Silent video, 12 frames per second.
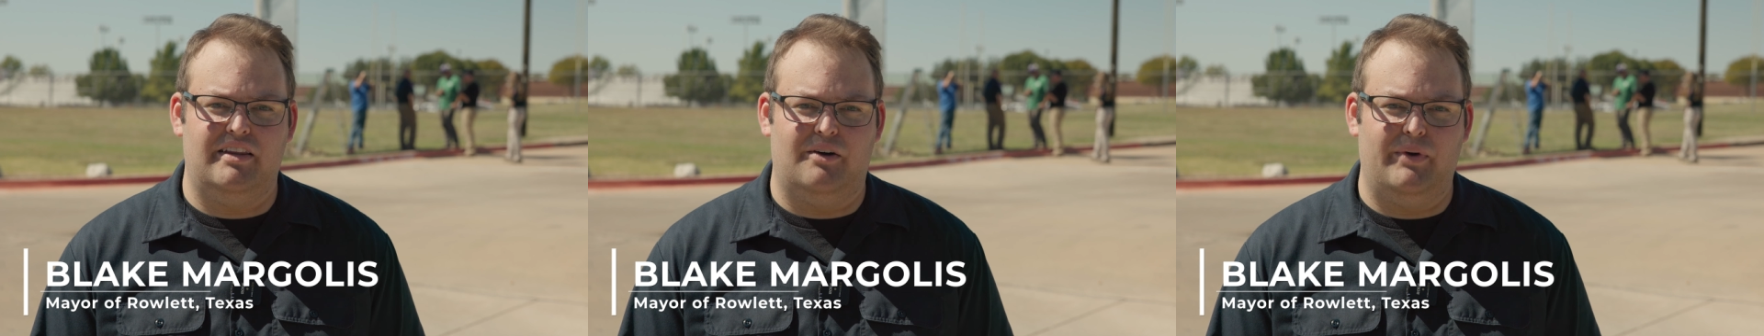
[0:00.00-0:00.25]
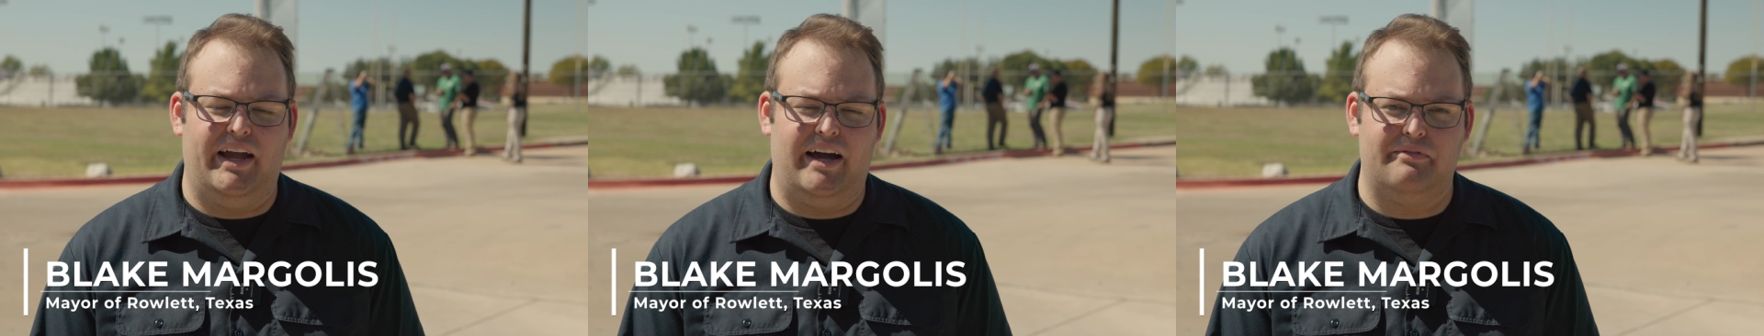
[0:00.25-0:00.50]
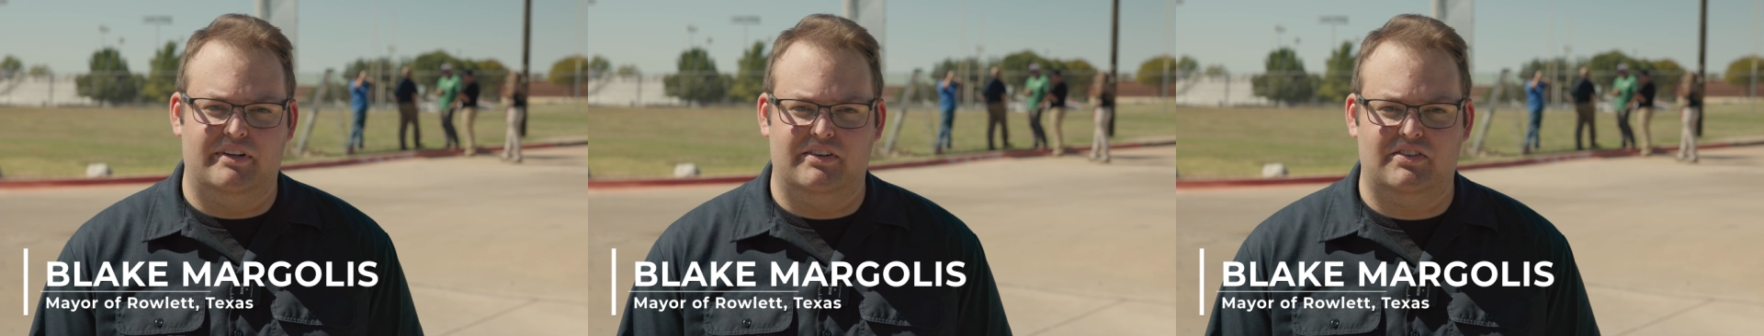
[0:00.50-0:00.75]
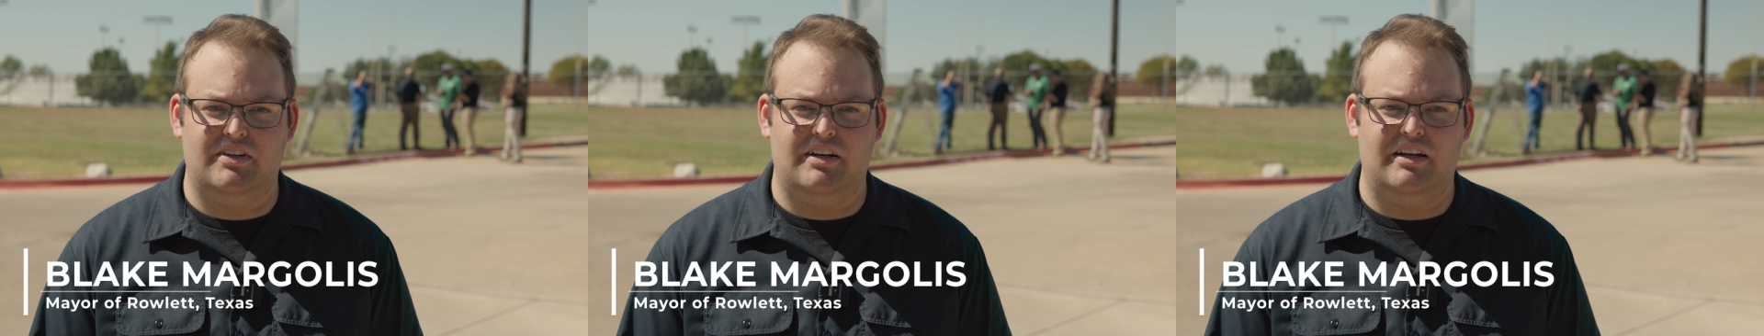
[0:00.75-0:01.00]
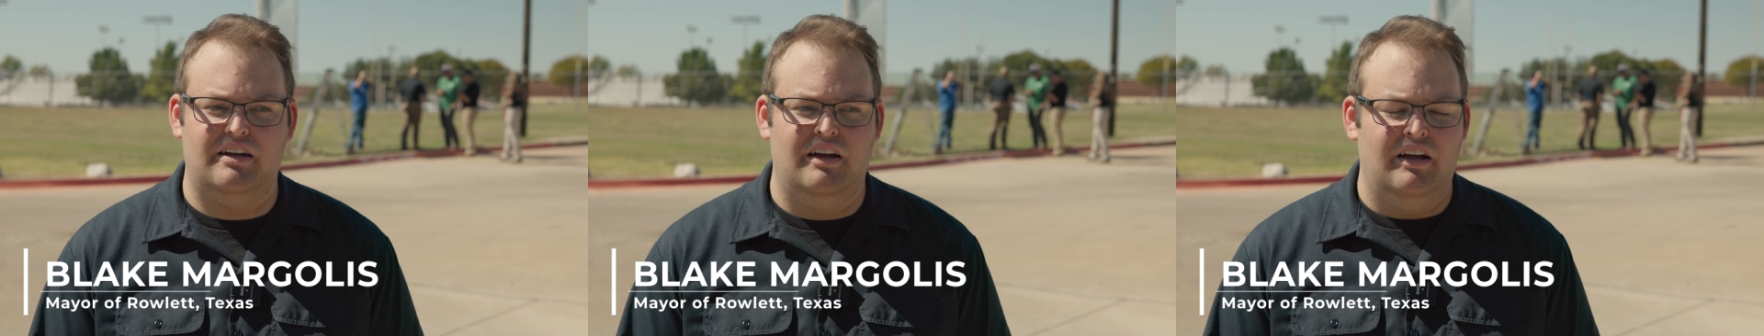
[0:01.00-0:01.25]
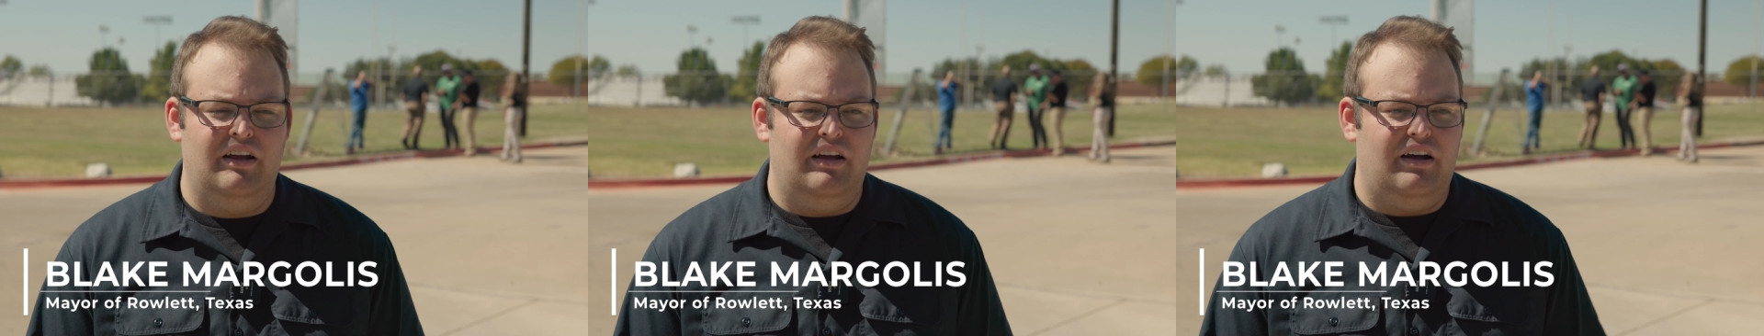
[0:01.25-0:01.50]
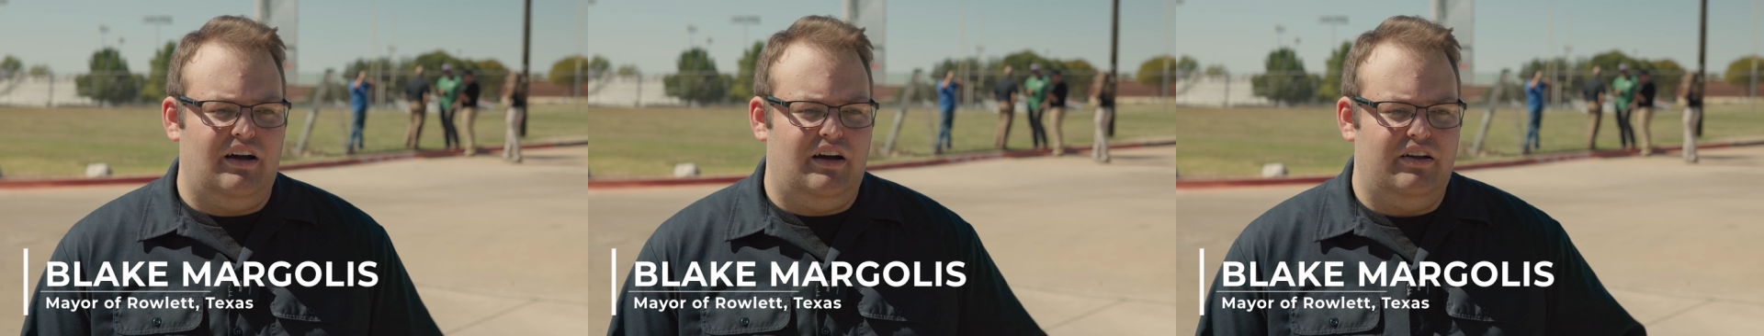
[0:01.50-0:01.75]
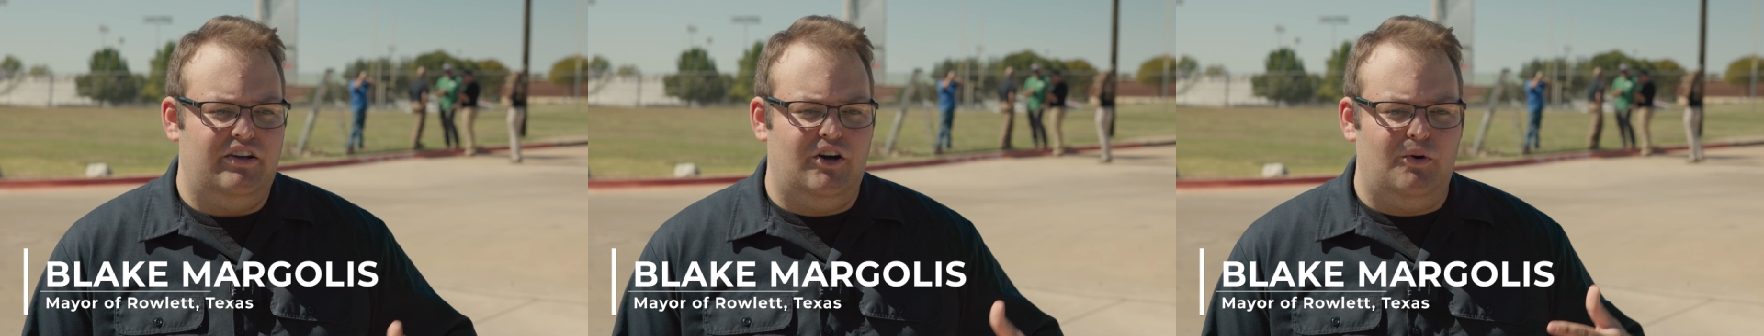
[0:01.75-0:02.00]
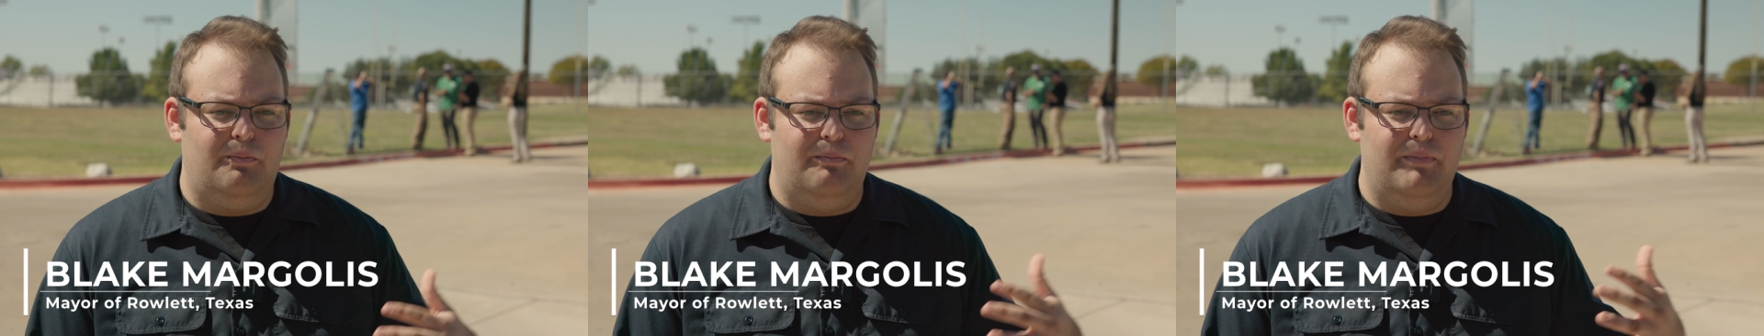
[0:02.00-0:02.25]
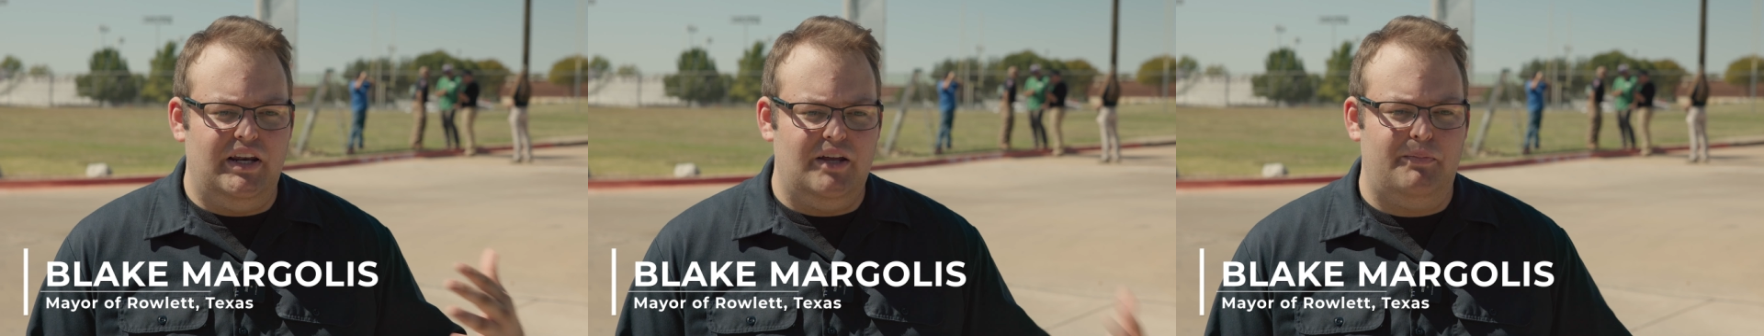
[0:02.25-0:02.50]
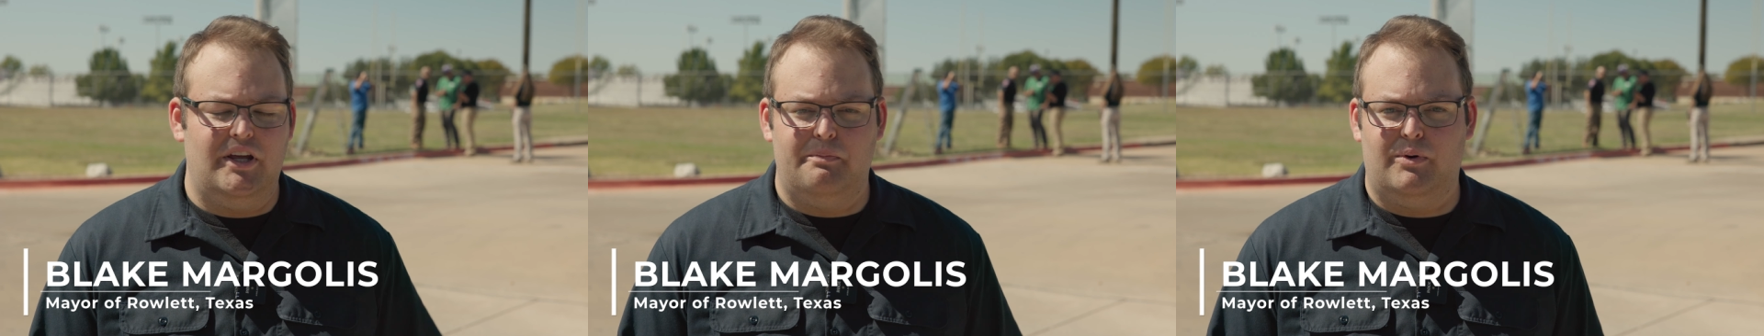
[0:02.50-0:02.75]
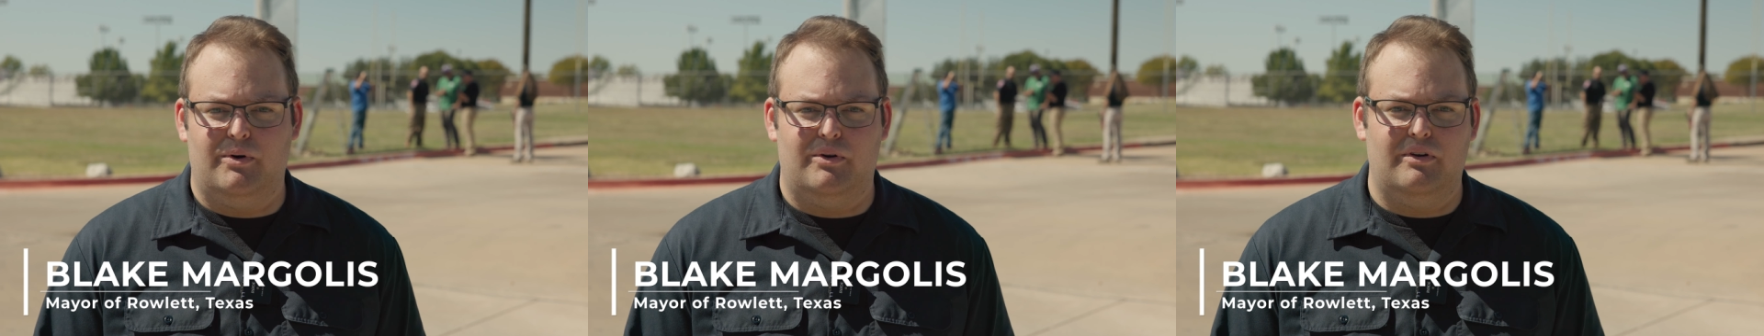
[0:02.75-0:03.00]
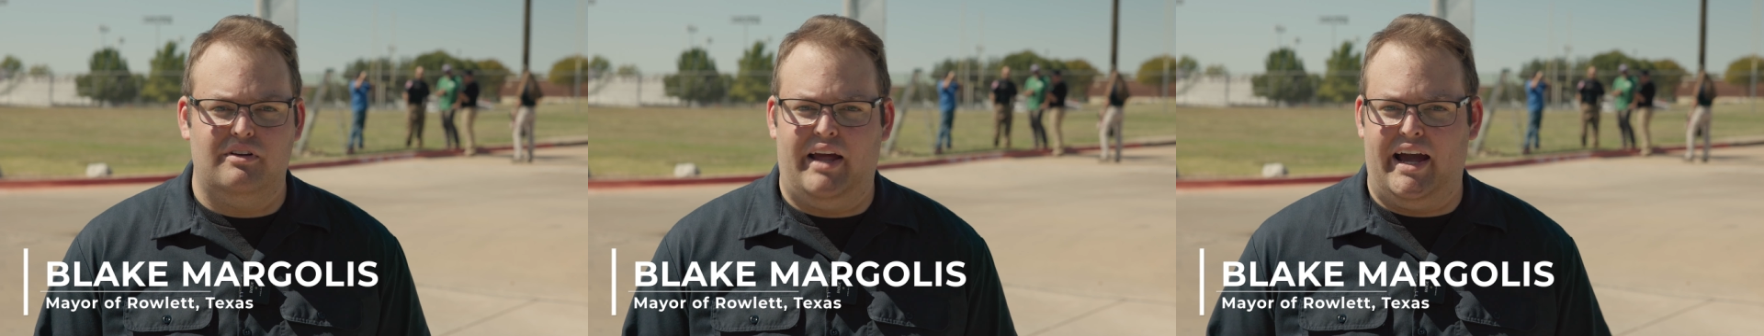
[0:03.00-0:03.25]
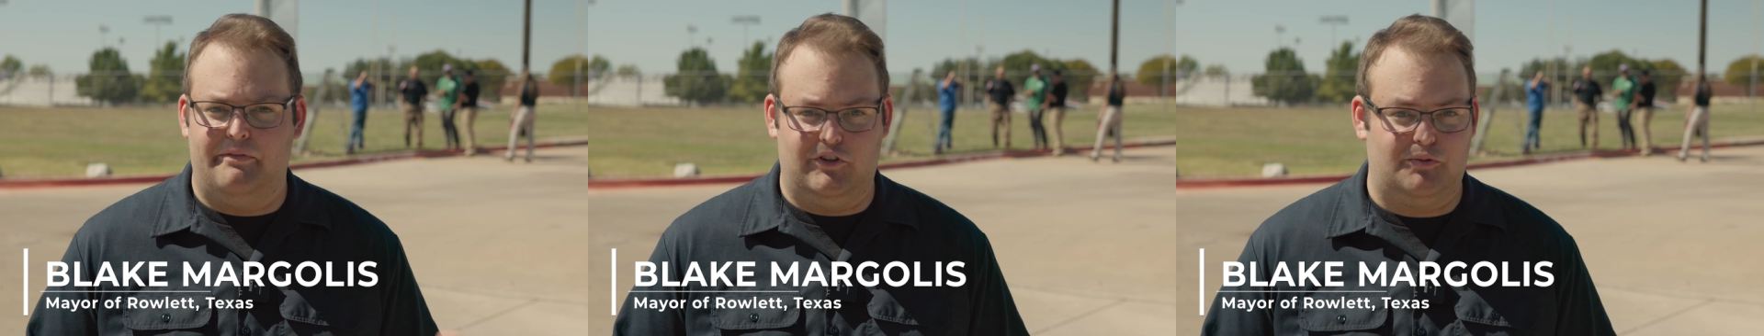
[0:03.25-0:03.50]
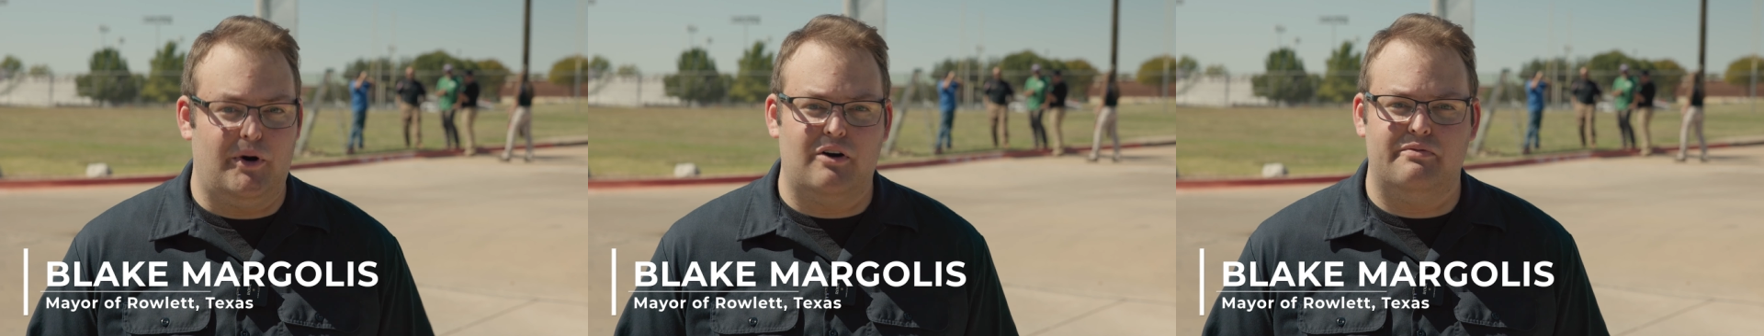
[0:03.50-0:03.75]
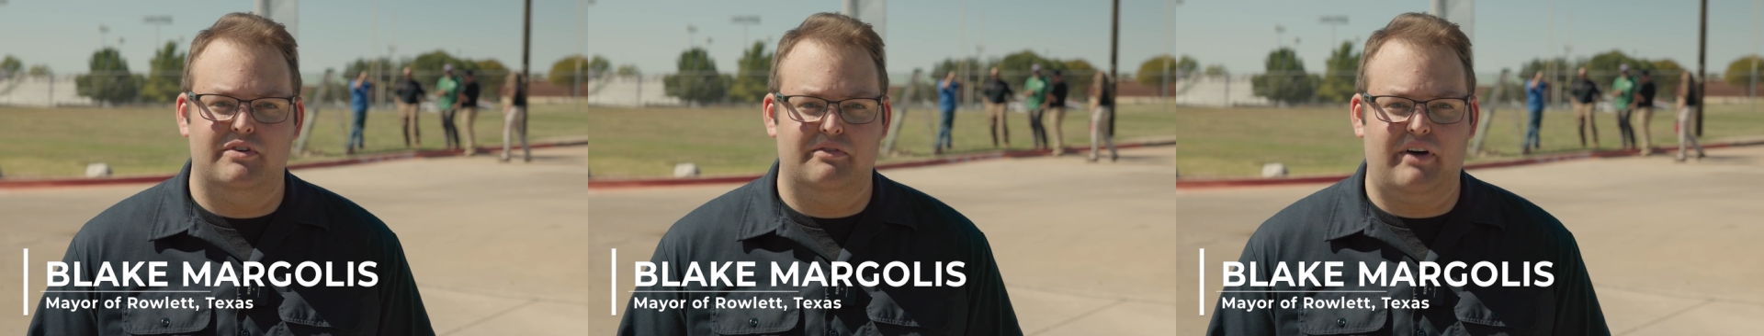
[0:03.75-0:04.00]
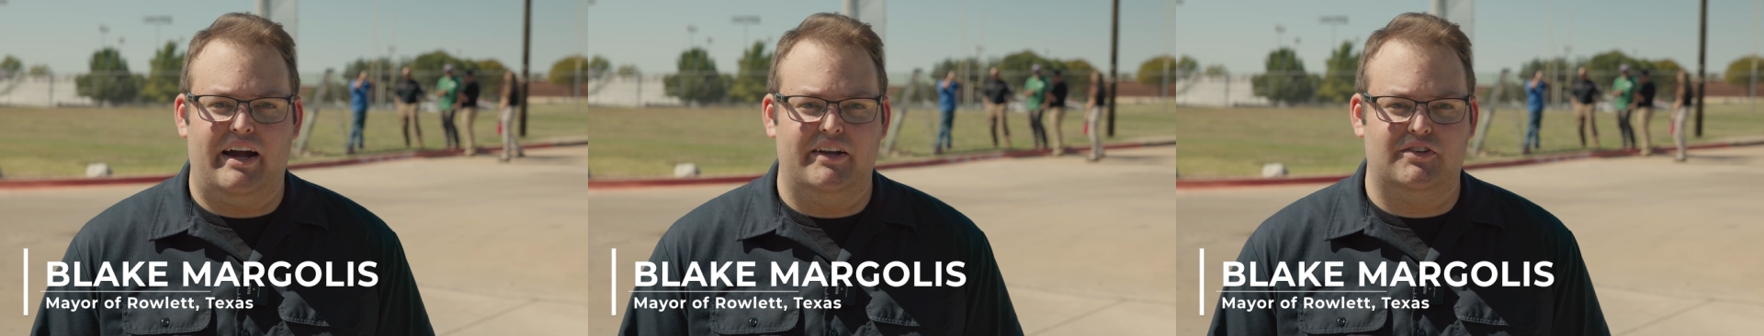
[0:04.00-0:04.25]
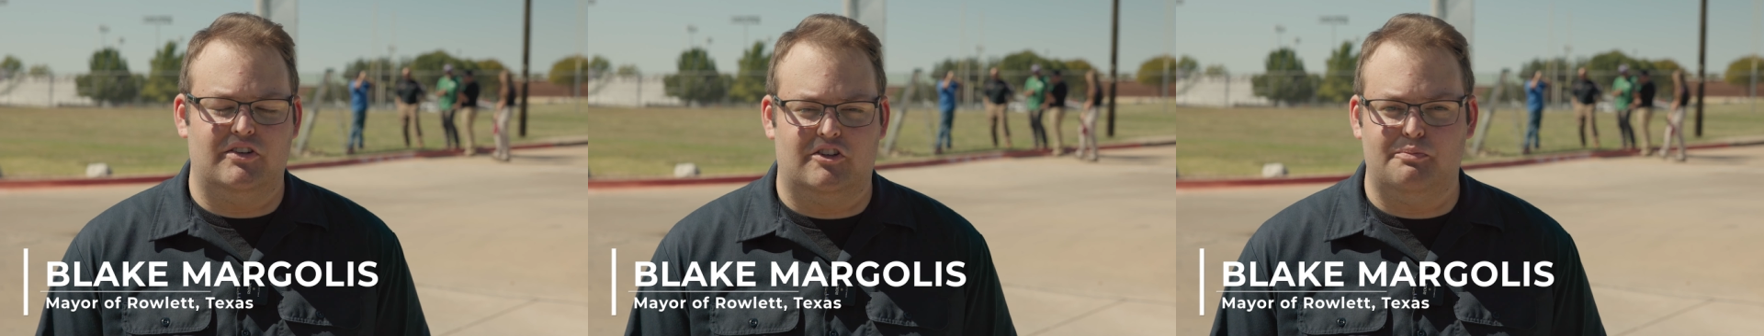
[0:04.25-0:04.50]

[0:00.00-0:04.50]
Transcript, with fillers: that we have in the city. Uh, you know, many people have a smart device, a